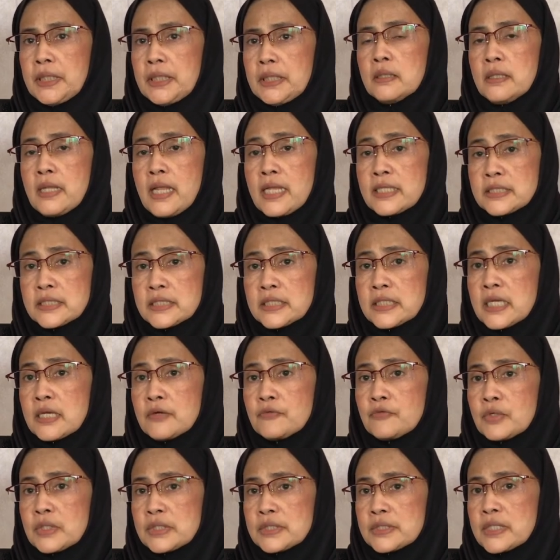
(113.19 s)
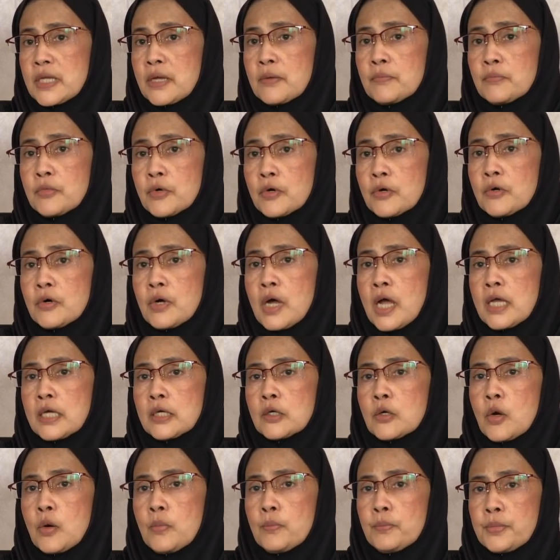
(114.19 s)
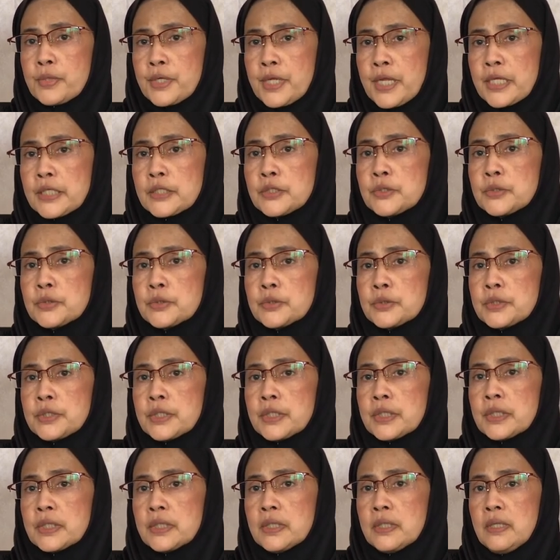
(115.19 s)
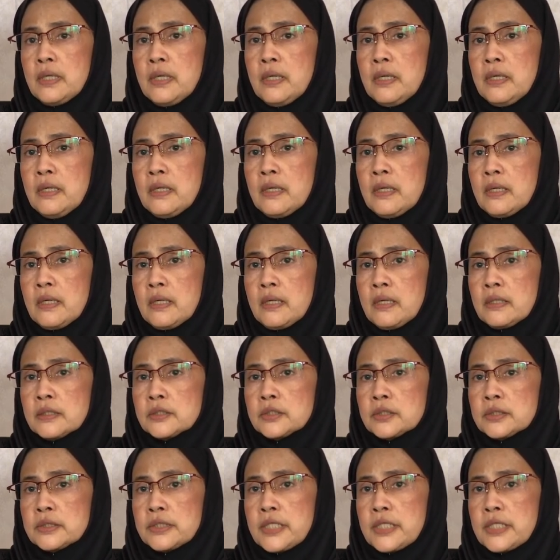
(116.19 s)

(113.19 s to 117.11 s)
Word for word: Last year, for example, I complained to the uh,